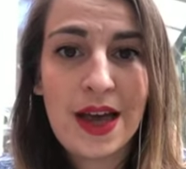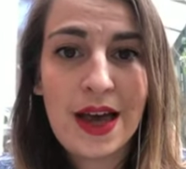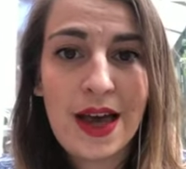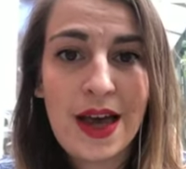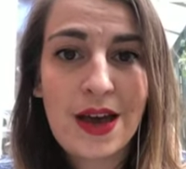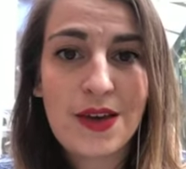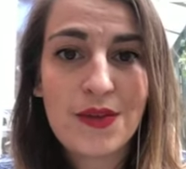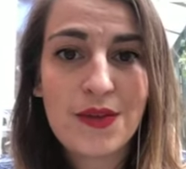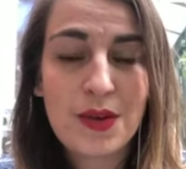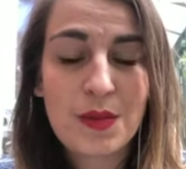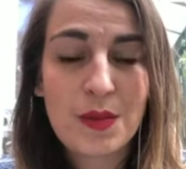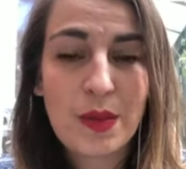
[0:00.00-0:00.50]

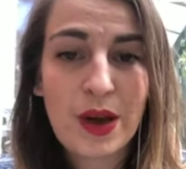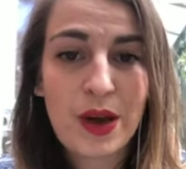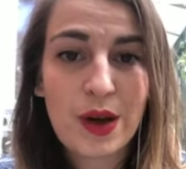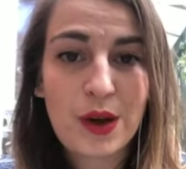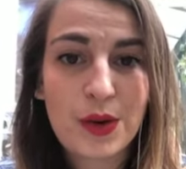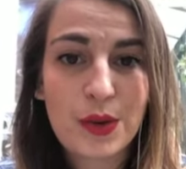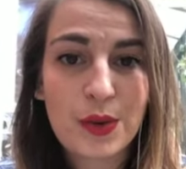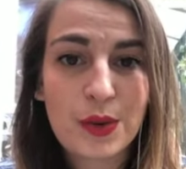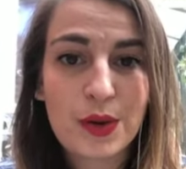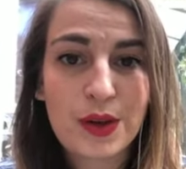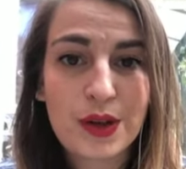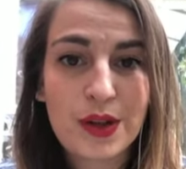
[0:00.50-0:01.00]
having my
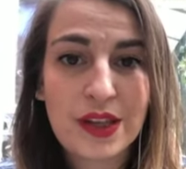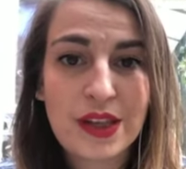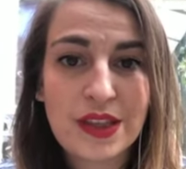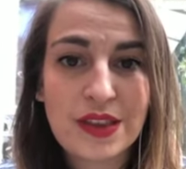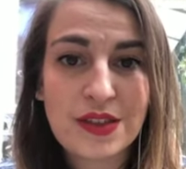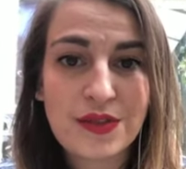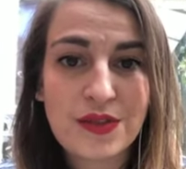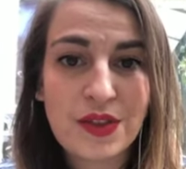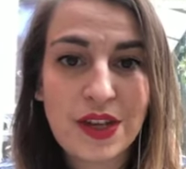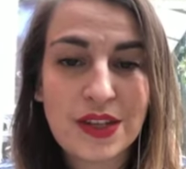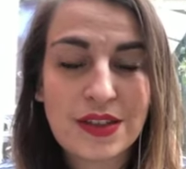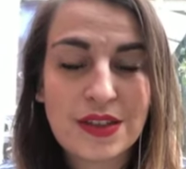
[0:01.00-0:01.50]
artwork in
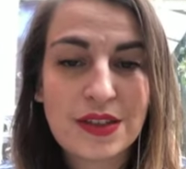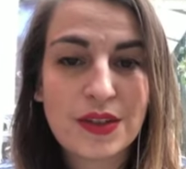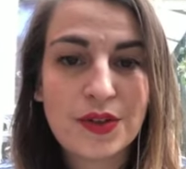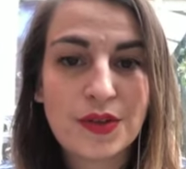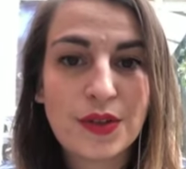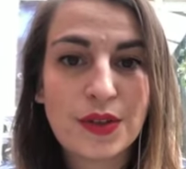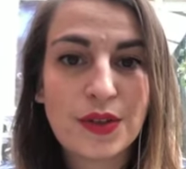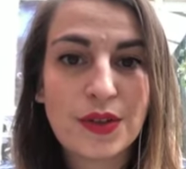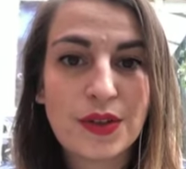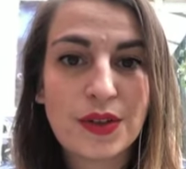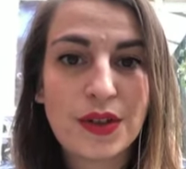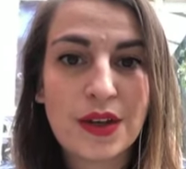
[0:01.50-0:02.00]
the
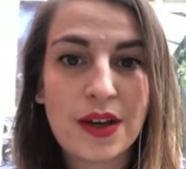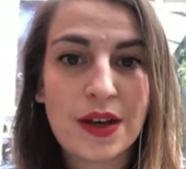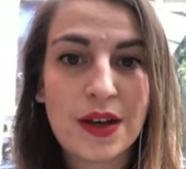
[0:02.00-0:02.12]
festival.